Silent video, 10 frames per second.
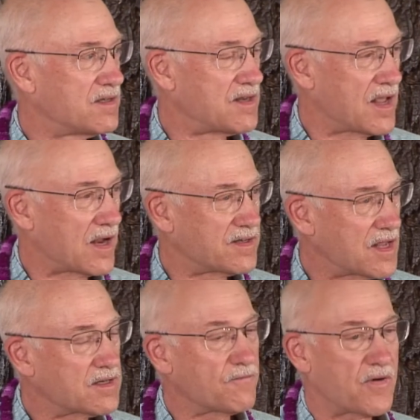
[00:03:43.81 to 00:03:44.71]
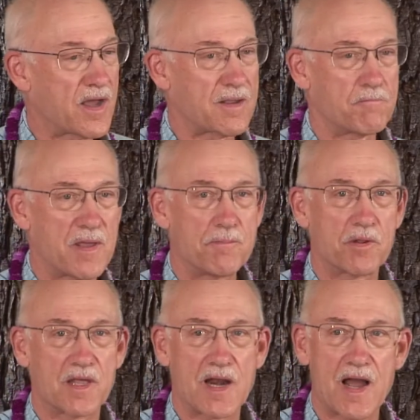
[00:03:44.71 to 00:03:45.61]
identifying people
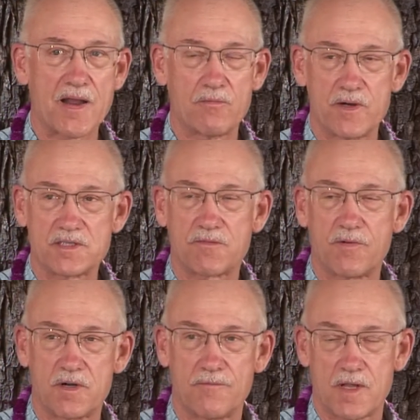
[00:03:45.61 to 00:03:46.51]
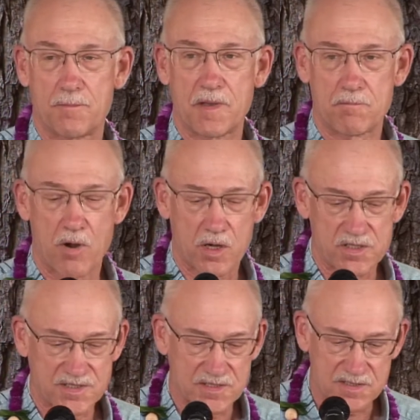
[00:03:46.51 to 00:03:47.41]
at high risk for developing
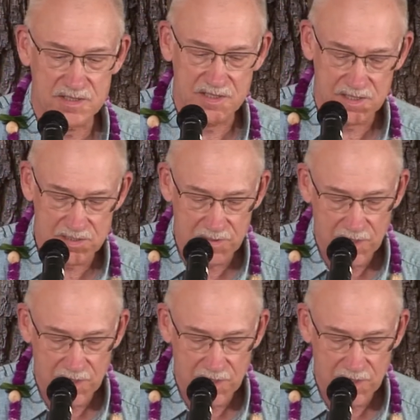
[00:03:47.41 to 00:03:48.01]
Parkinson's disease,